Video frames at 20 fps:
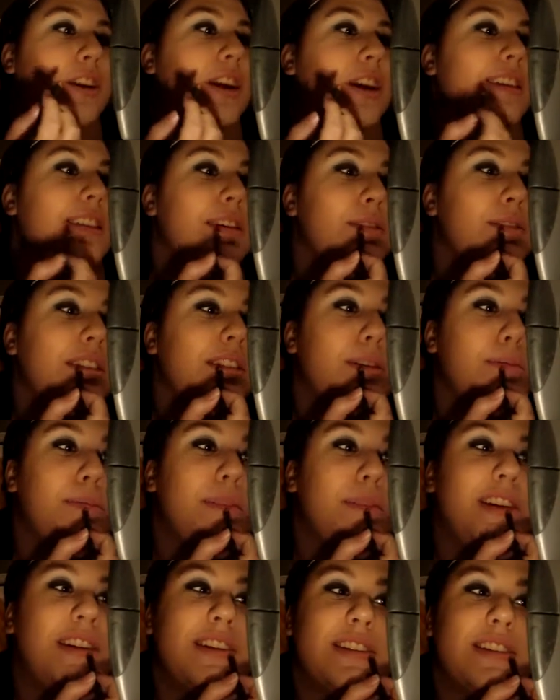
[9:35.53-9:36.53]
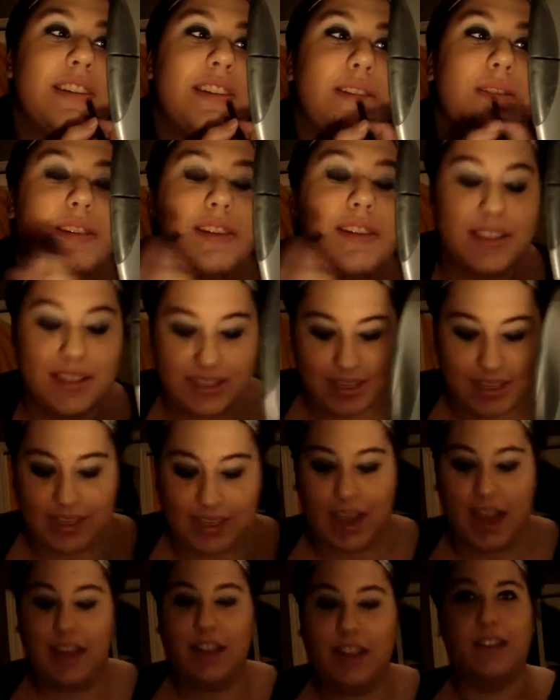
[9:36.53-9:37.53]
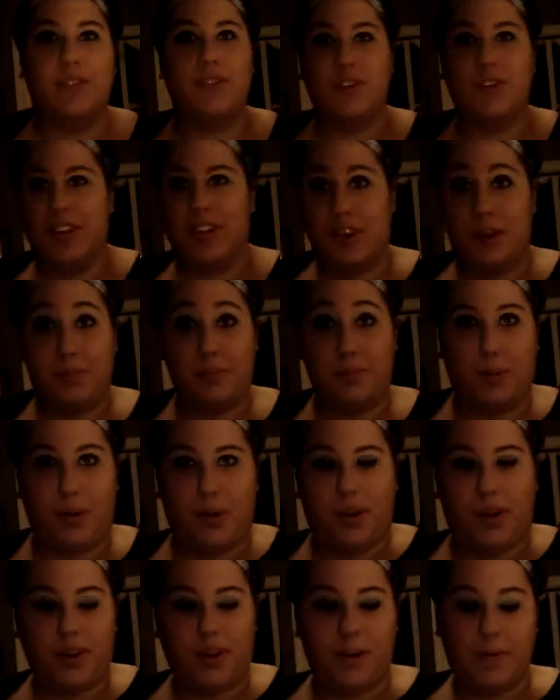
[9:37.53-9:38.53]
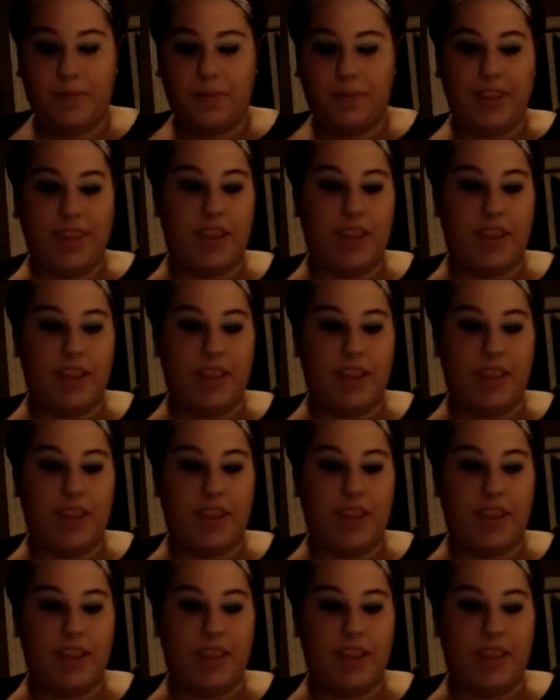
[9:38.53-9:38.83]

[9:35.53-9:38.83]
Great thing with lip liner too is it kind of gives you like a border